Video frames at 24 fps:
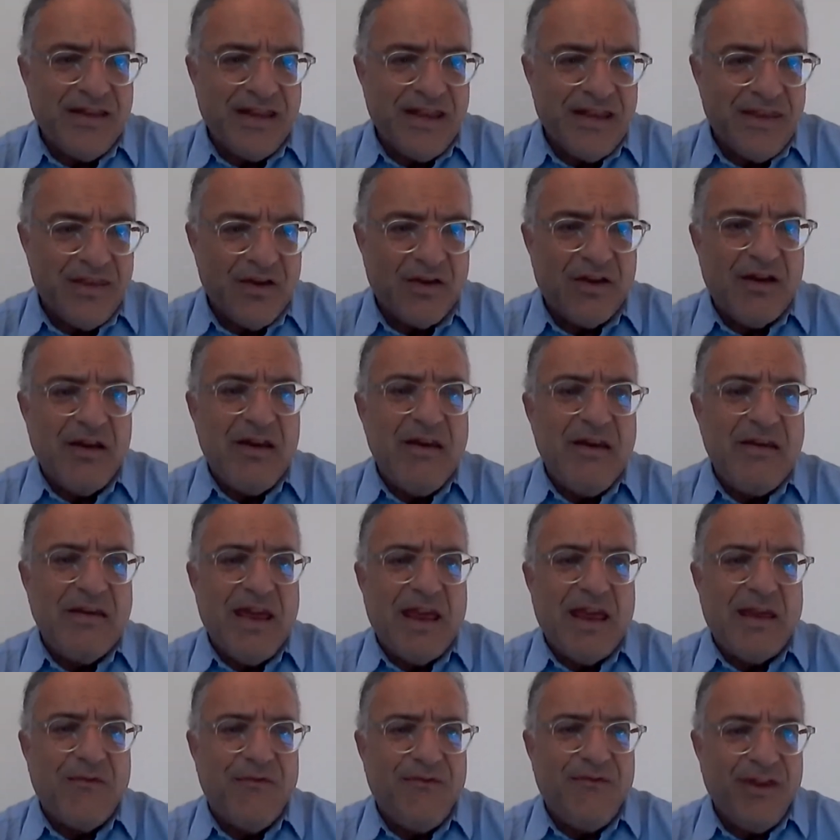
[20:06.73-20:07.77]
in the clean
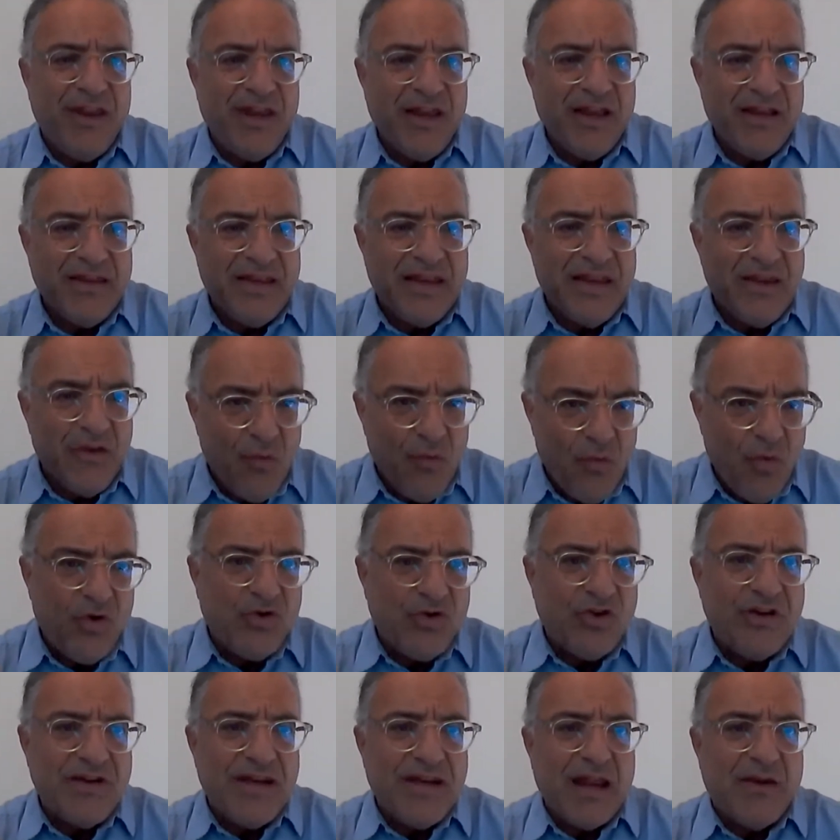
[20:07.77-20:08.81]
tech field, in the
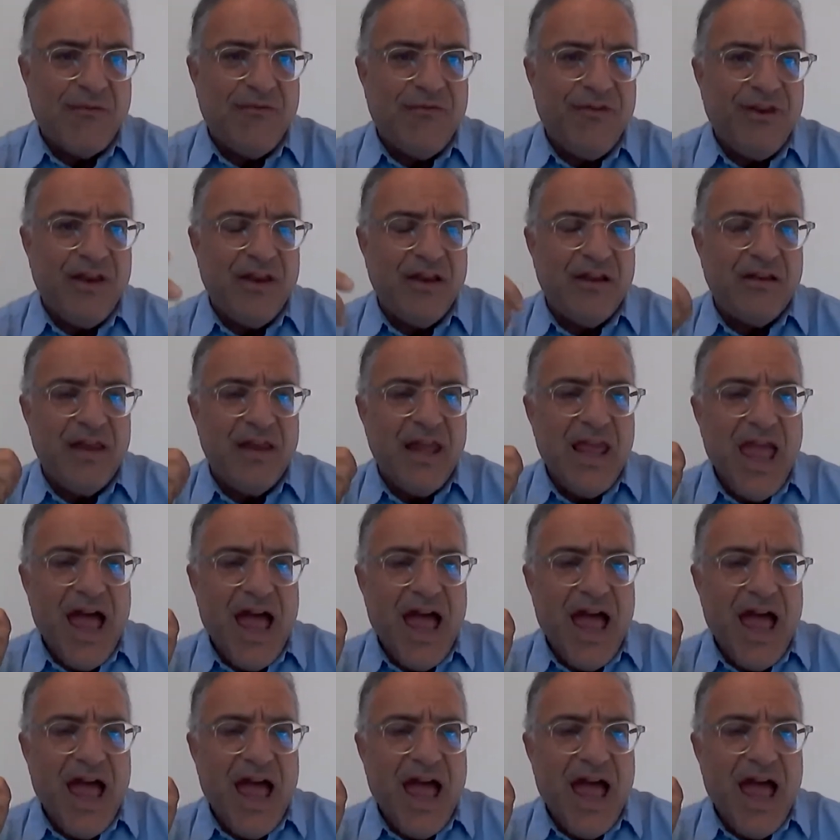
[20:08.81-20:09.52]
water tech field.